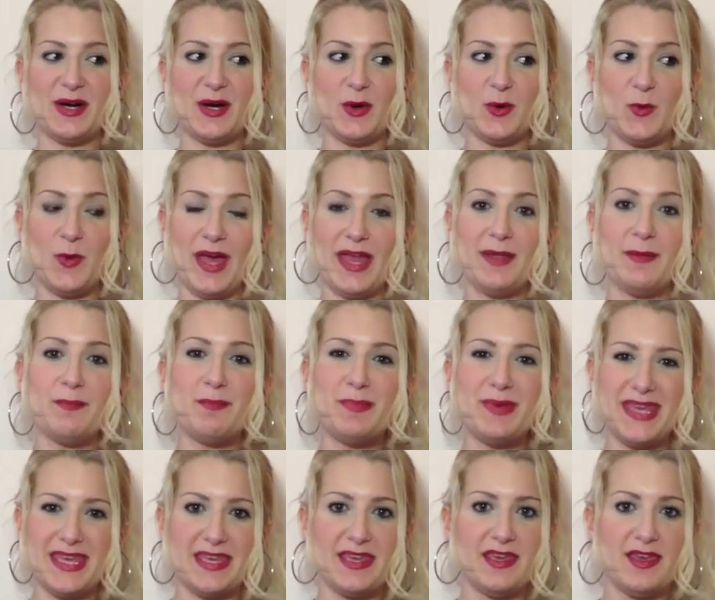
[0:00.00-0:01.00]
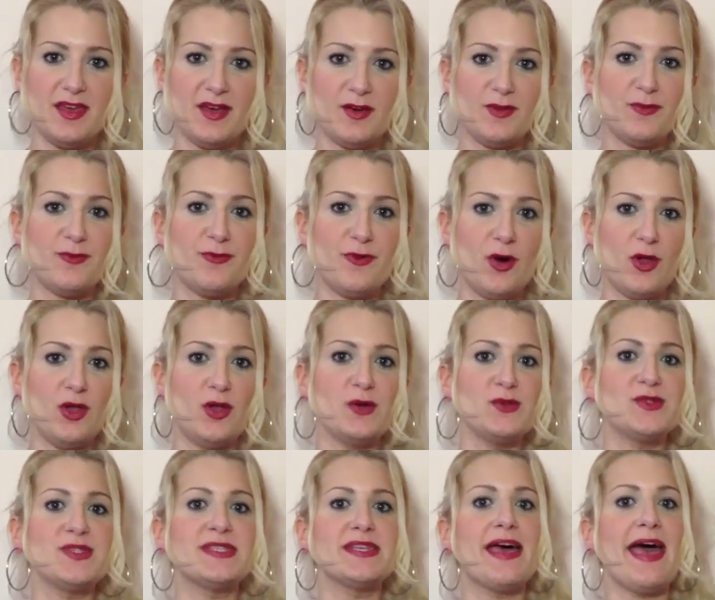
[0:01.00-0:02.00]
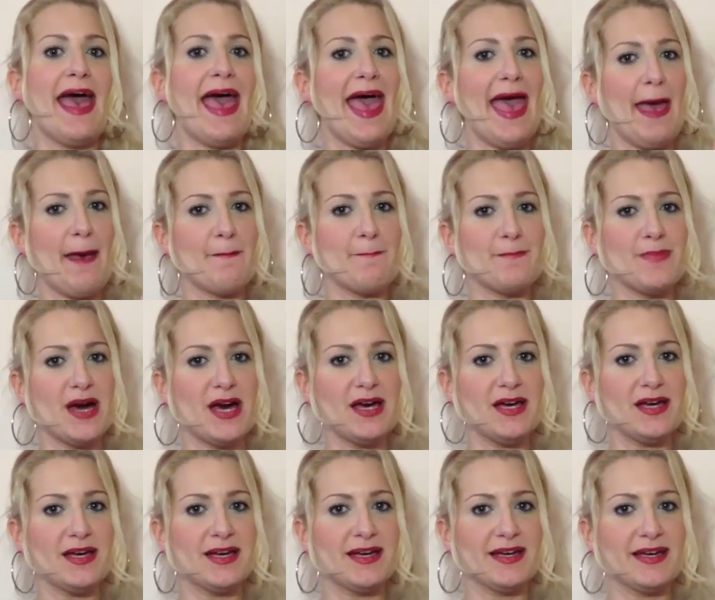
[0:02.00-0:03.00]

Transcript: when B follows M,